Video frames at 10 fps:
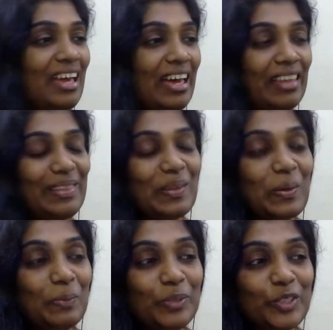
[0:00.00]
had the
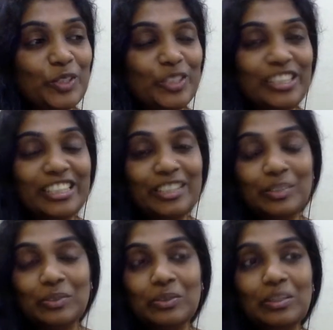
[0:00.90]
opportunity
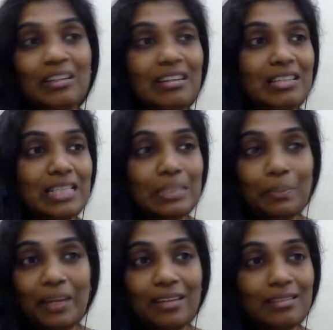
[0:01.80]
to
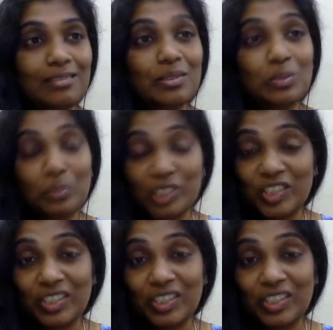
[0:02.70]
spend so much